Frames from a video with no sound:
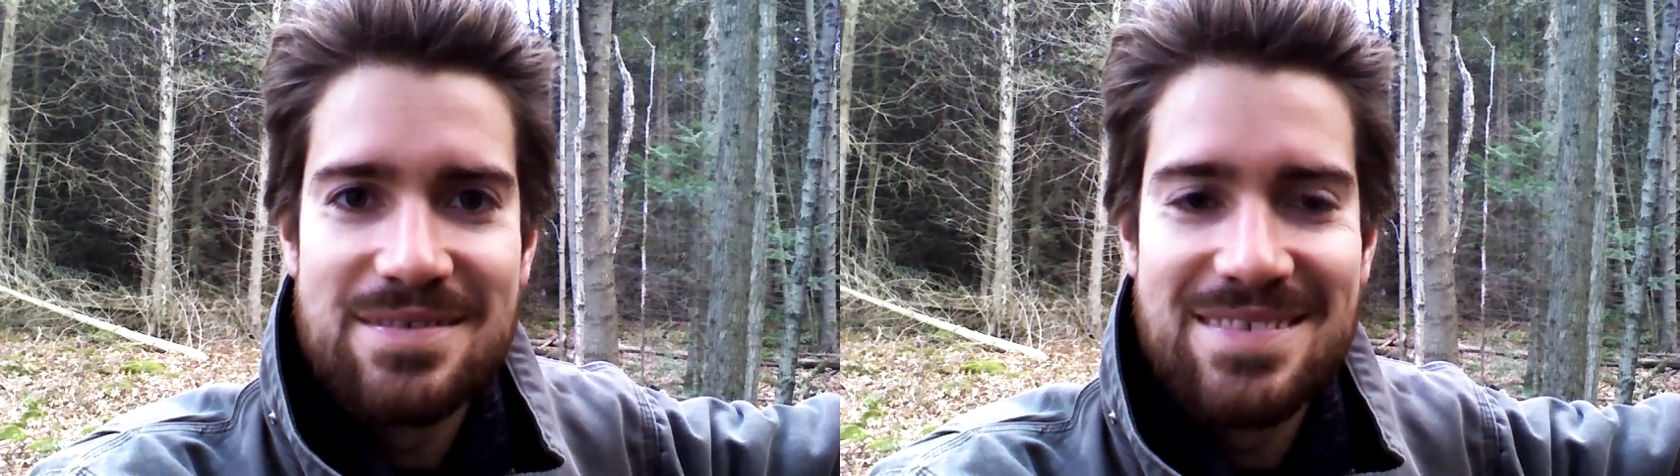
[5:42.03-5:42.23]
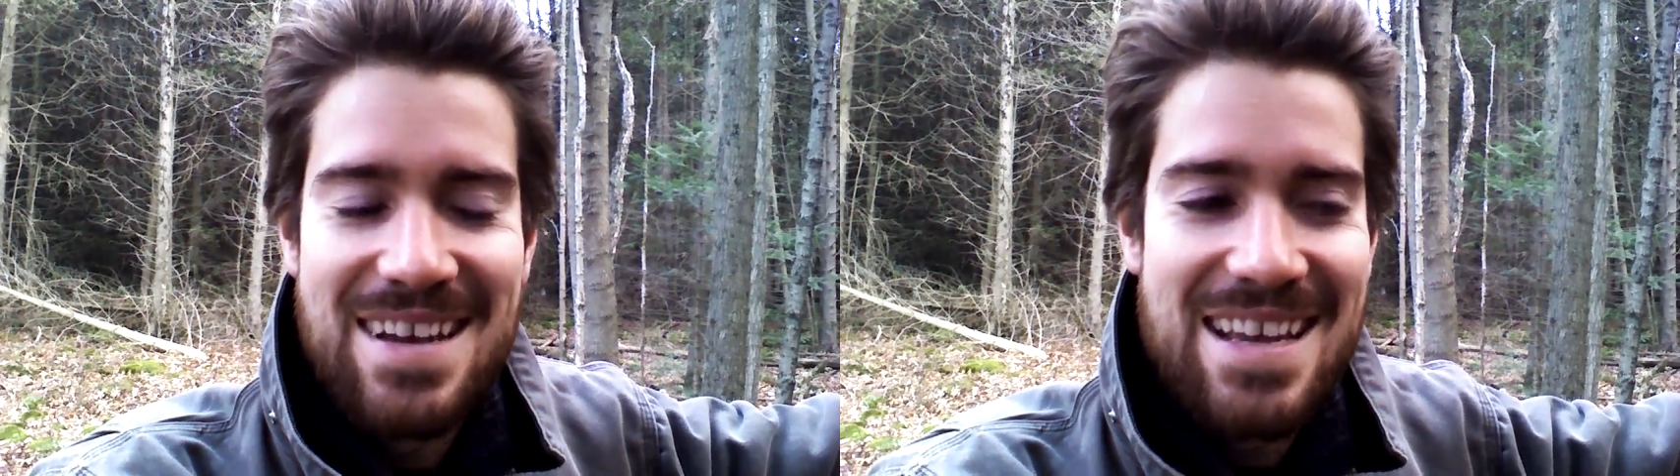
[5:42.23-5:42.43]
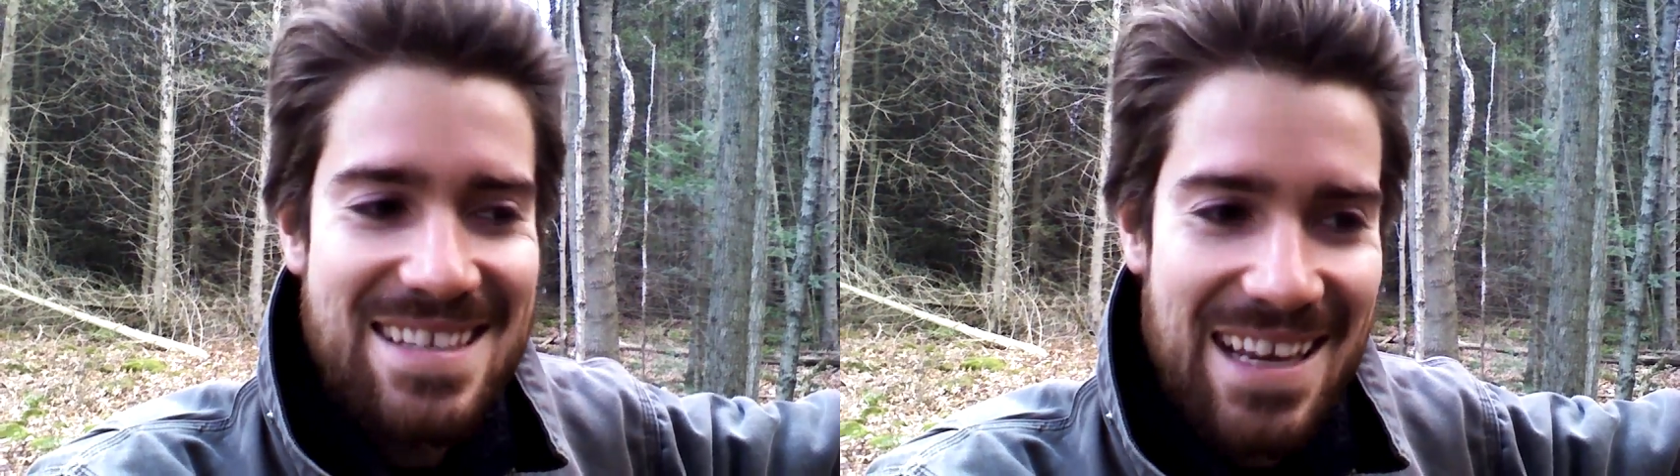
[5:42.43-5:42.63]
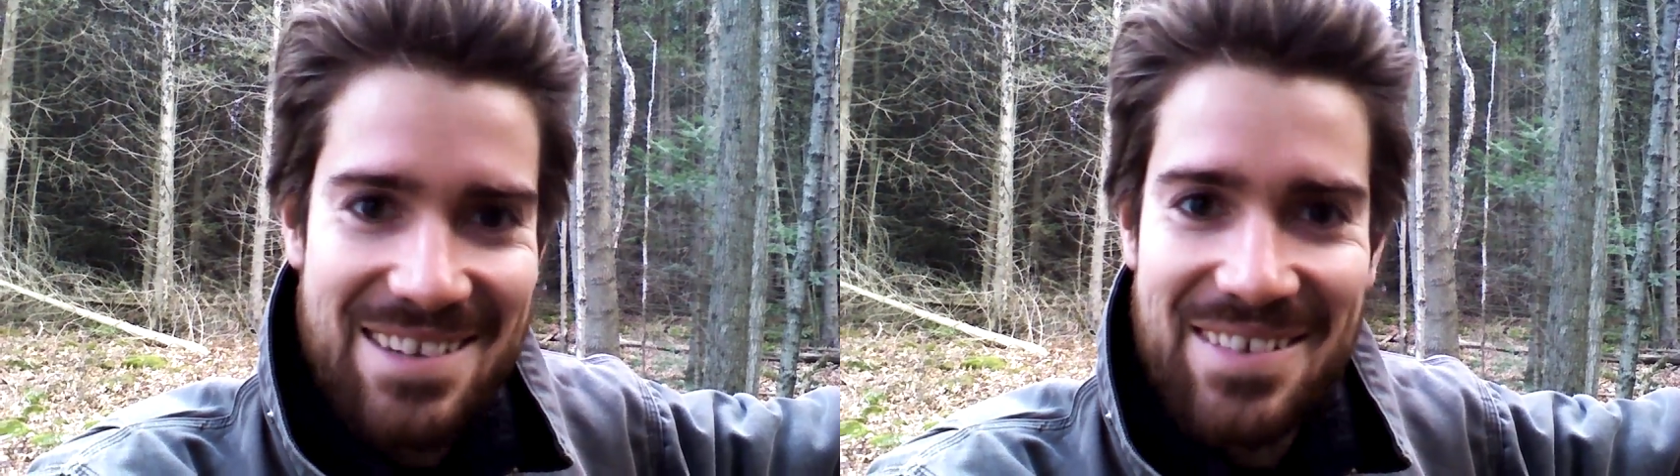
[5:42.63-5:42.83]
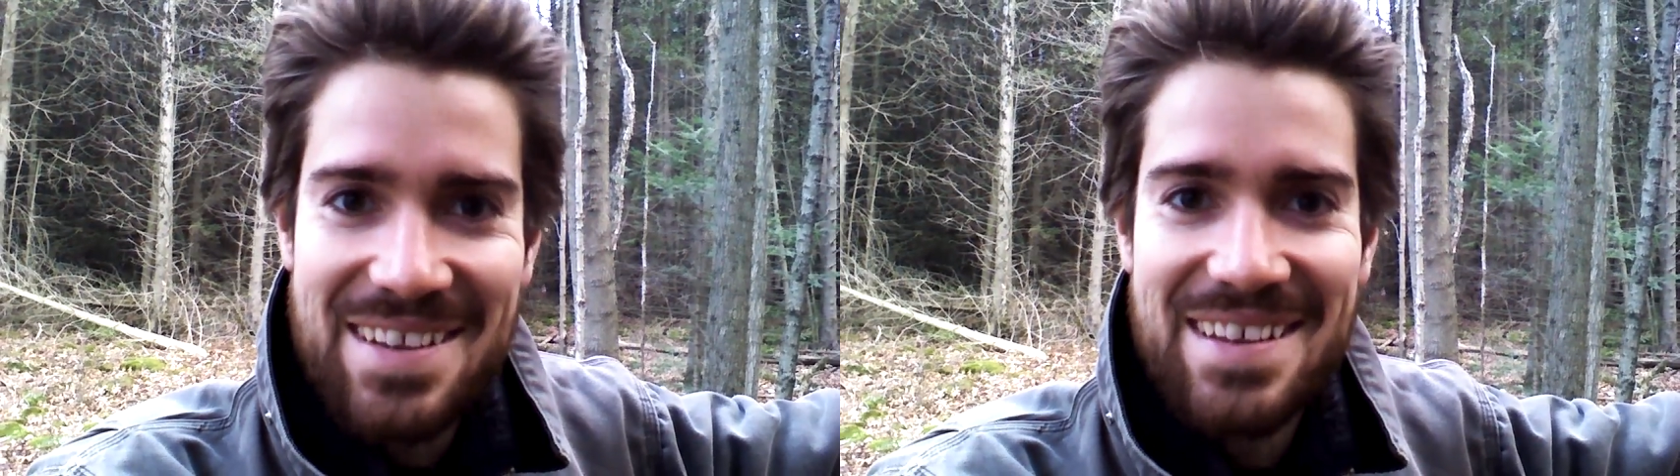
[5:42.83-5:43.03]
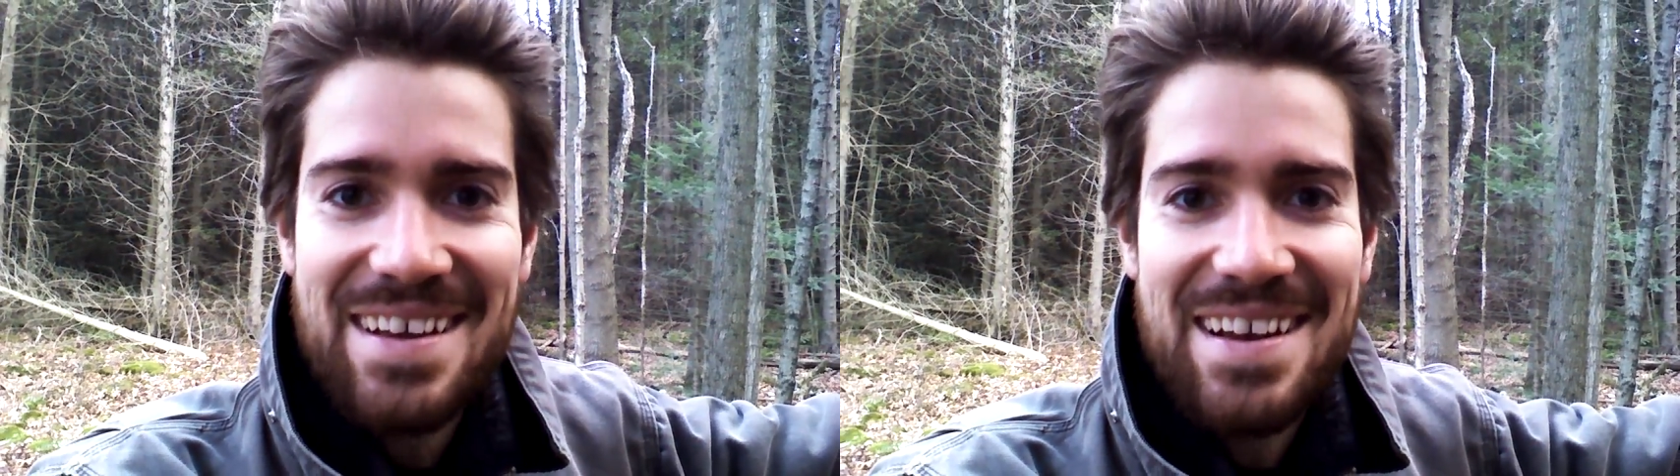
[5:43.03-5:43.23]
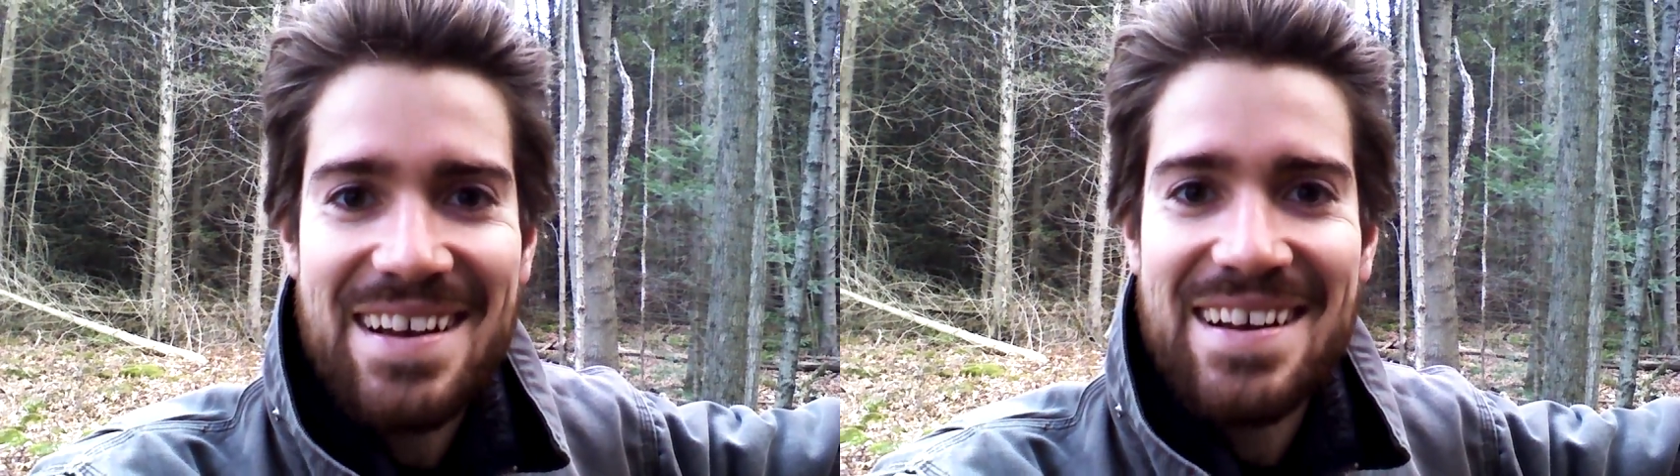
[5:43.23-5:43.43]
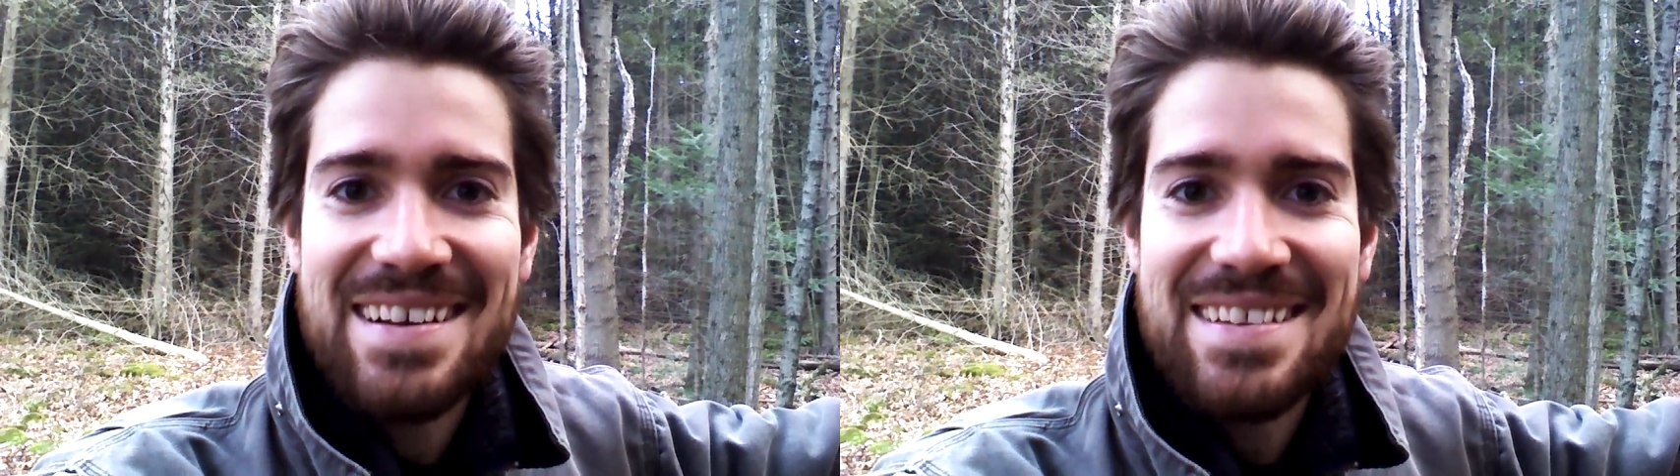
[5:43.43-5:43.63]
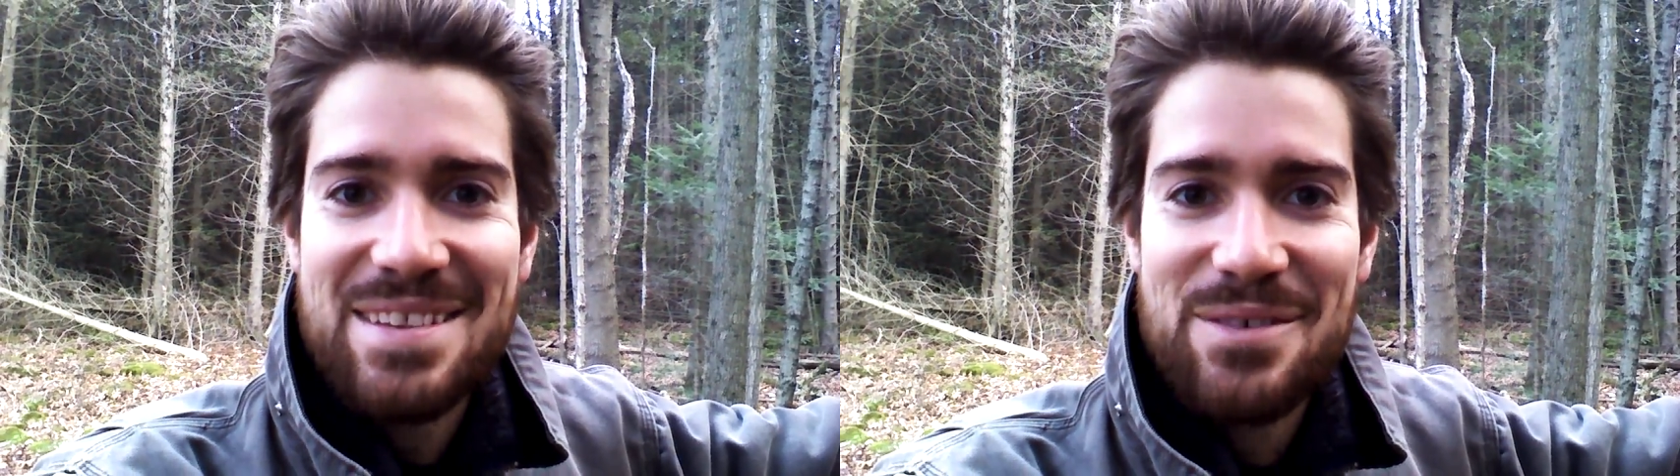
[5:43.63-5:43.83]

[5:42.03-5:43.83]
to me that the